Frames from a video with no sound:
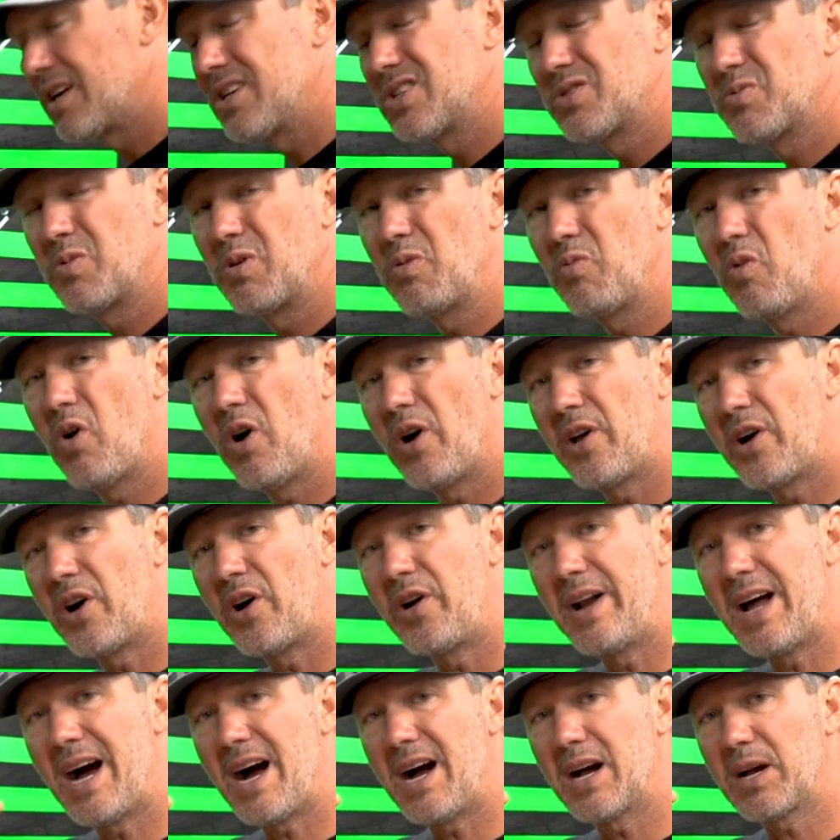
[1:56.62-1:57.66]
because we want our
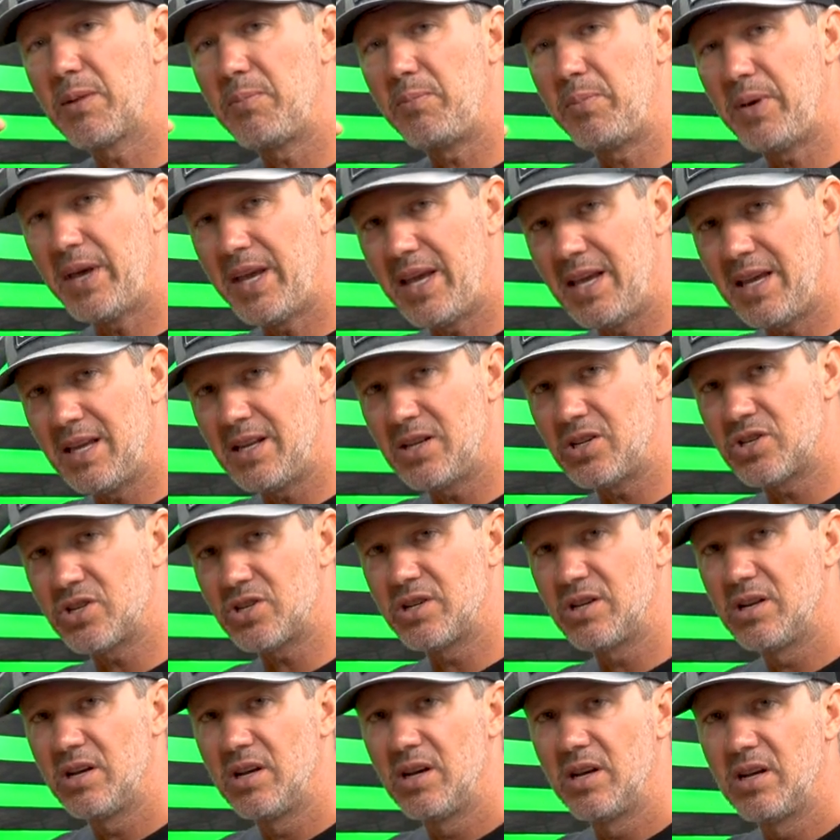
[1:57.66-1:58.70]
knock
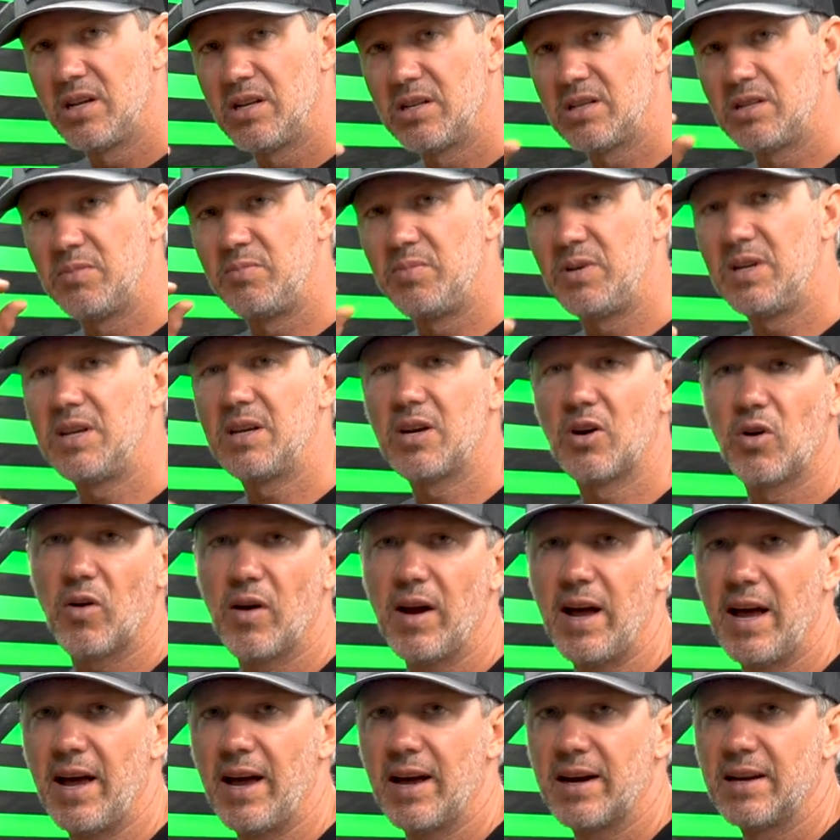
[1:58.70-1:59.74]
pinch to be
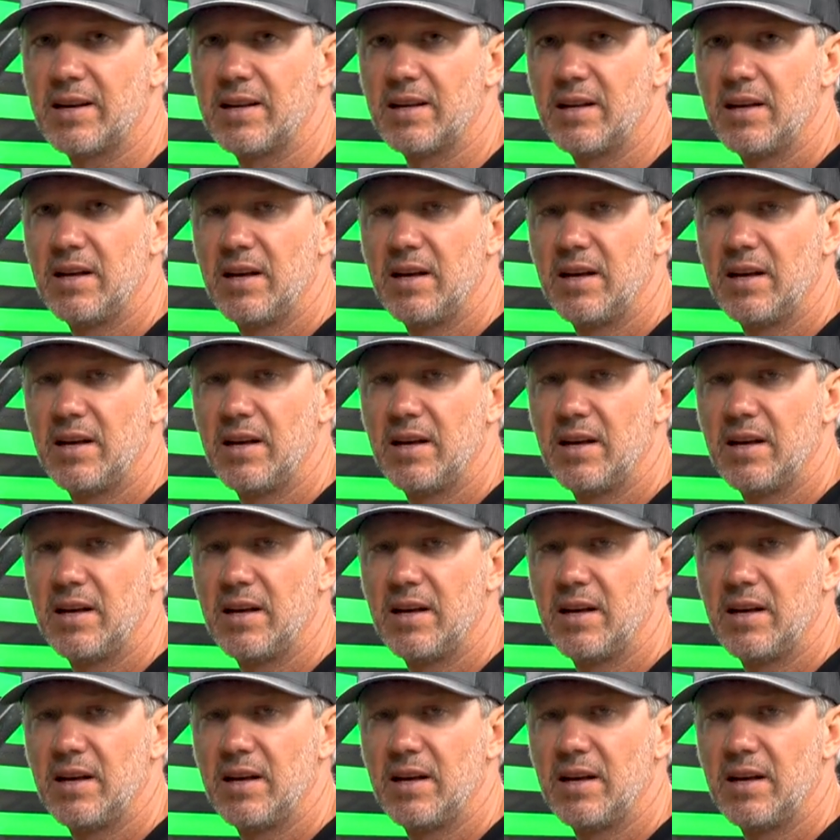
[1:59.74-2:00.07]
correct.